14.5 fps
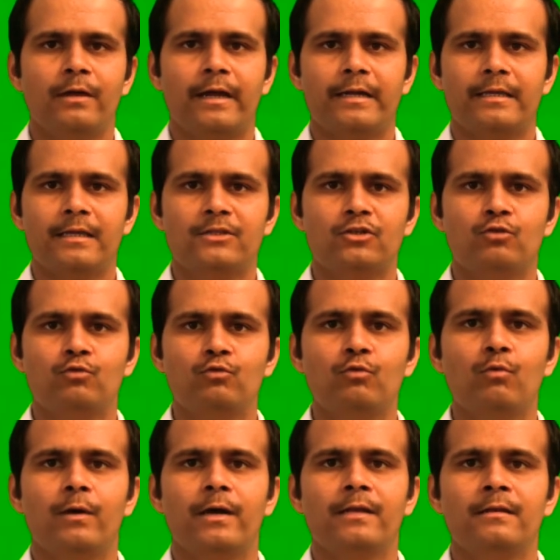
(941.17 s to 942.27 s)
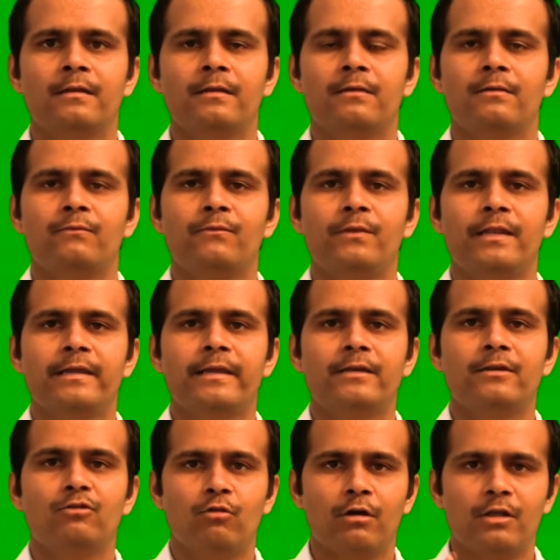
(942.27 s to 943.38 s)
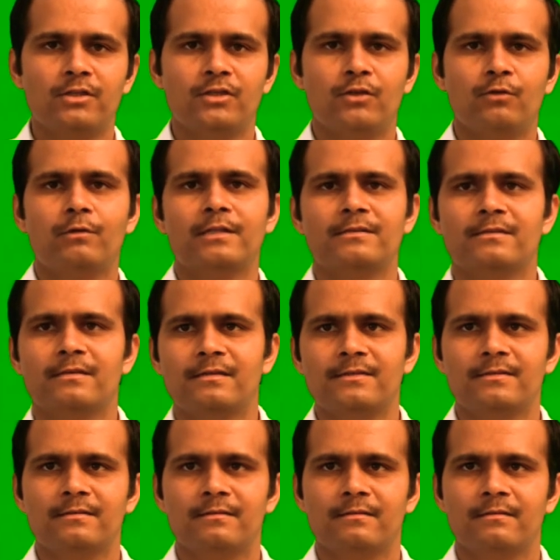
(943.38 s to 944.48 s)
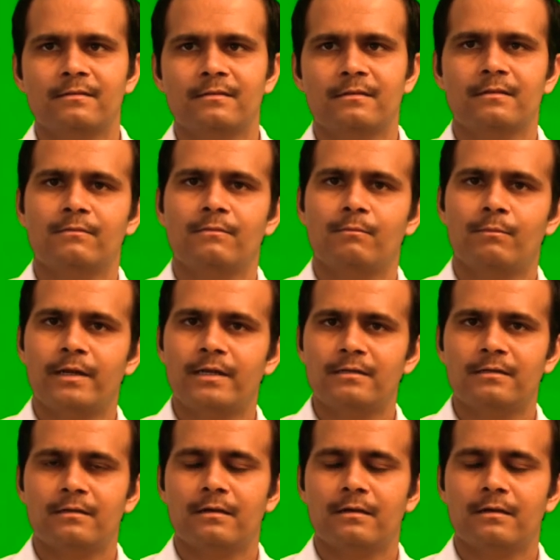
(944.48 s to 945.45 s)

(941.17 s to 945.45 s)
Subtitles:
and H21 will get non-zero answers, but